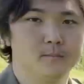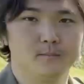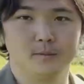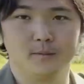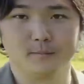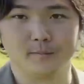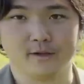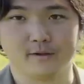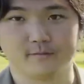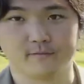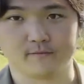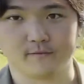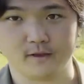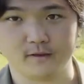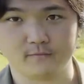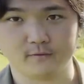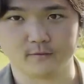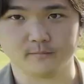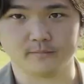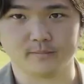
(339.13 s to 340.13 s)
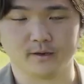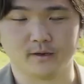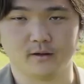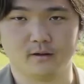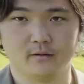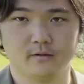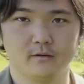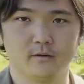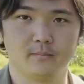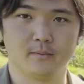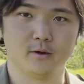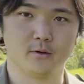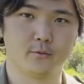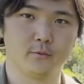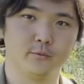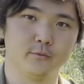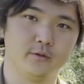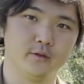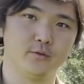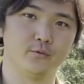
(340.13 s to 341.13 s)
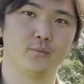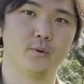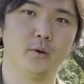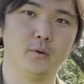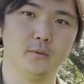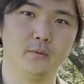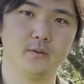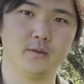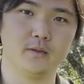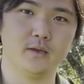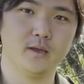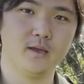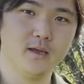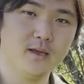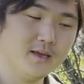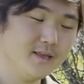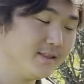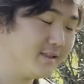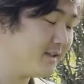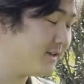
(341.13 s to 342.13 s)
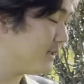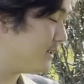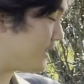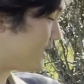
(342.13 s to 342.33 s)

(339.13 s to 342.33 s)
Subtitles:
but my favorite part about all these roads is that it's